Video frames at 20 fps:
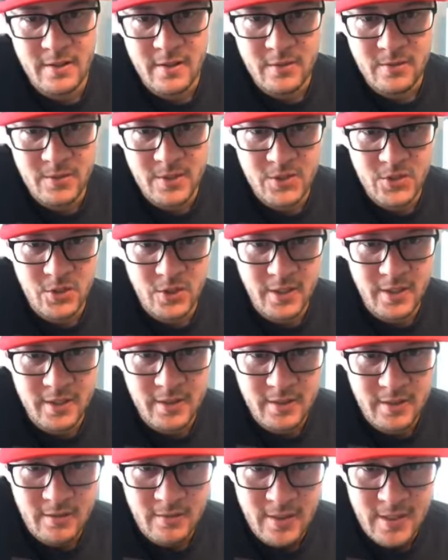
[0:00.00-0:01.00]

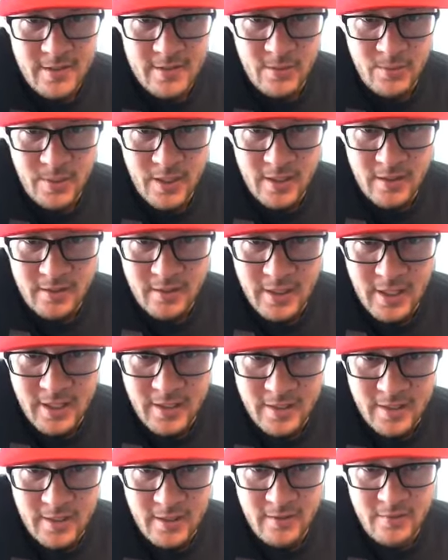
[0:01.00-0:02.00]
Rejoining the race without
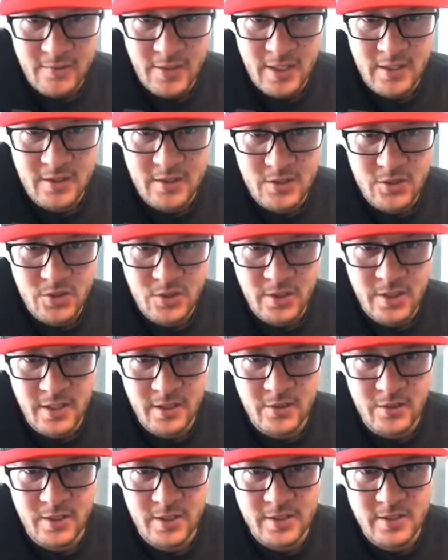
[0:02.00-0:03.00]
gaining an advantage or
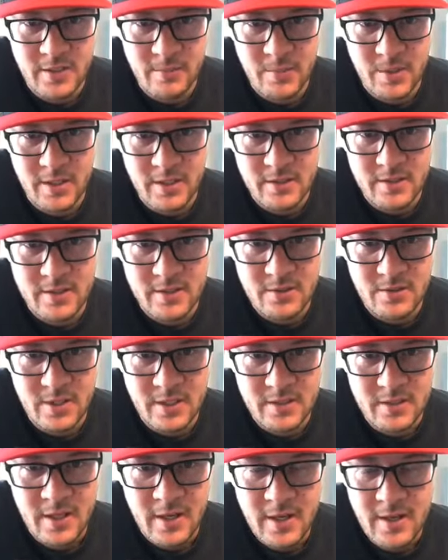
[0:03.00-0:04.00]
hindering someone else's
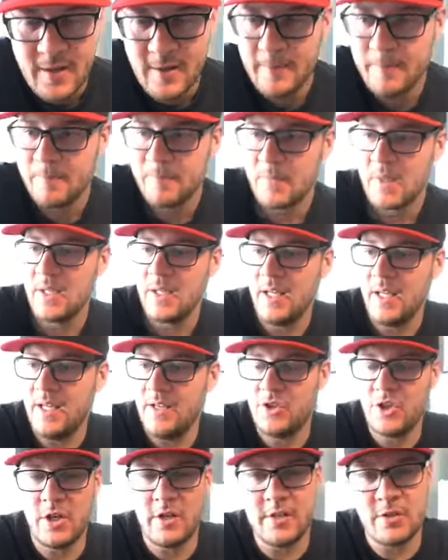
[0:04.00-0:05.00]
race. He
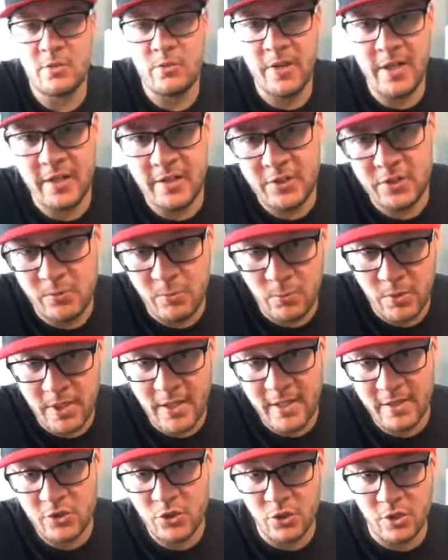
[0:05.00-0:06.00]
just
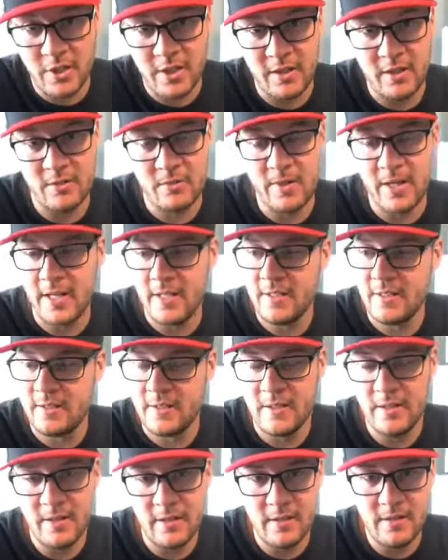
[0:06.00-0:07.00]
rejoined the race
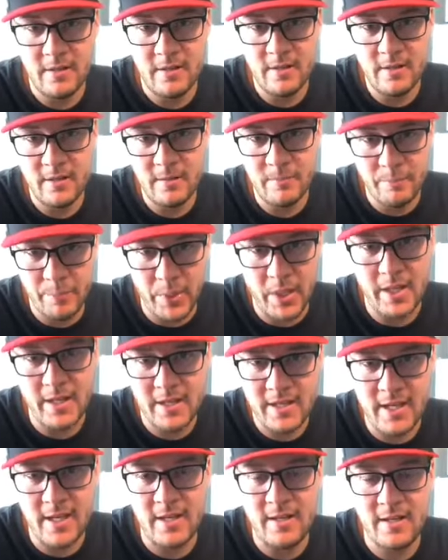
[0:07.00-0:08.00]
by
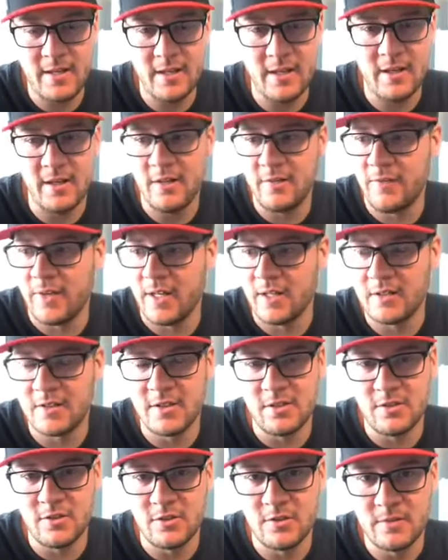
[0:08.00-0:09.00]
gaining an
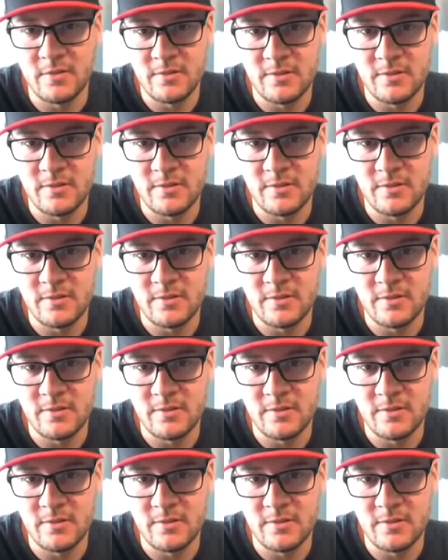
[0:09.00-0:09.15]
advantage.